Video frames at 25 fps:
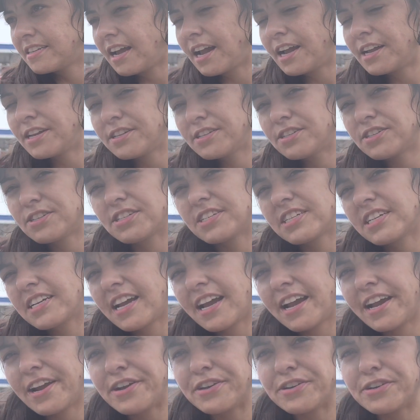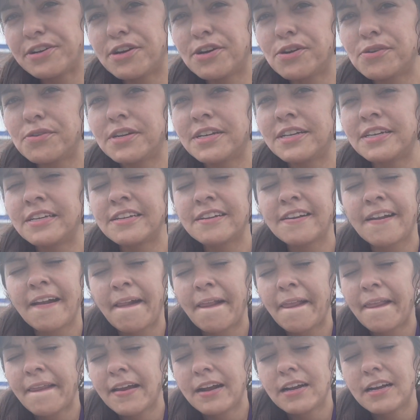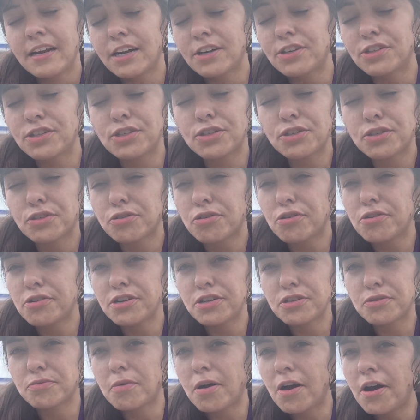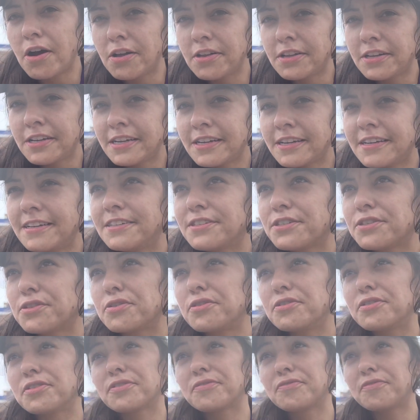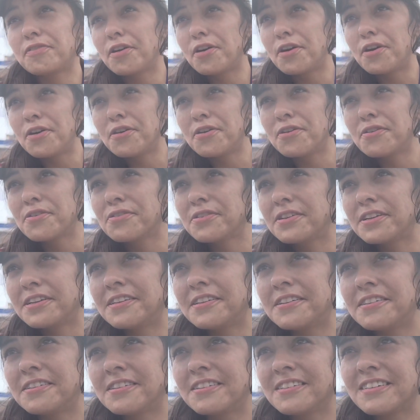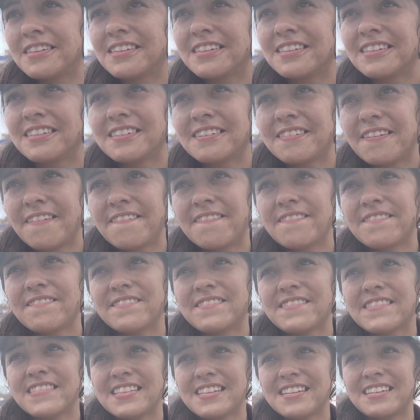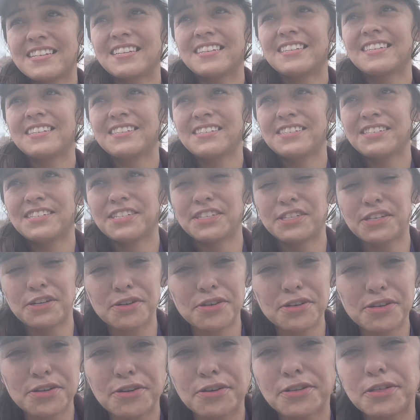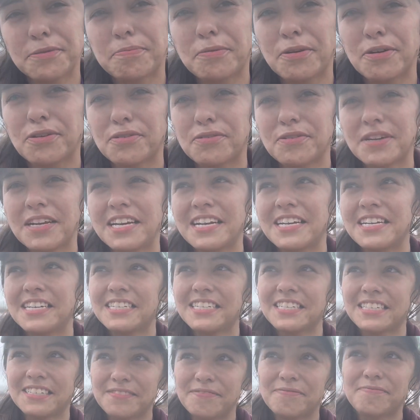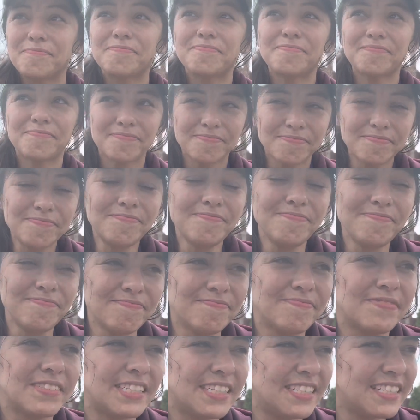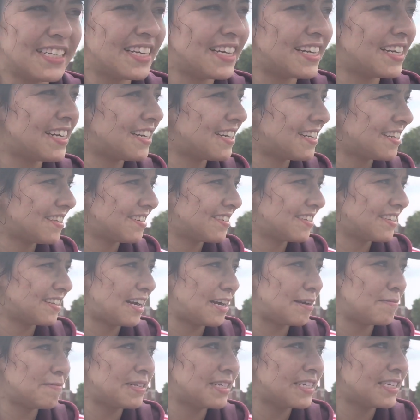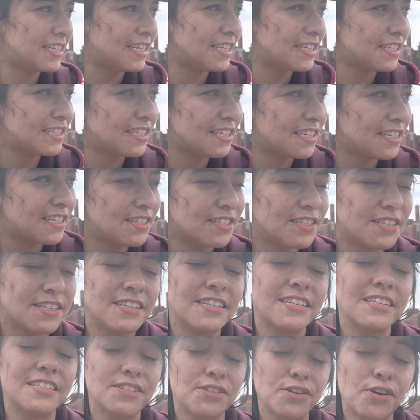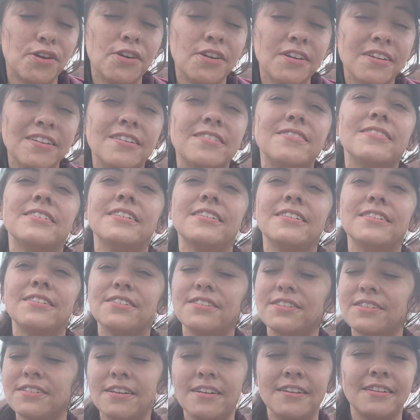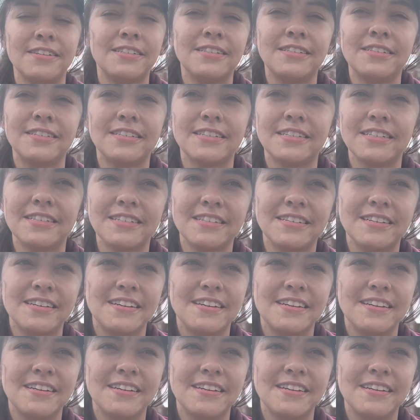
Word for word: there's a guy I know, and a girl stole his wallet and stole his phone, and so she got them all. So it goes both ways. So it's a give and take out here. Okay. Yeah, I mean, it's hard out here. It's not easy.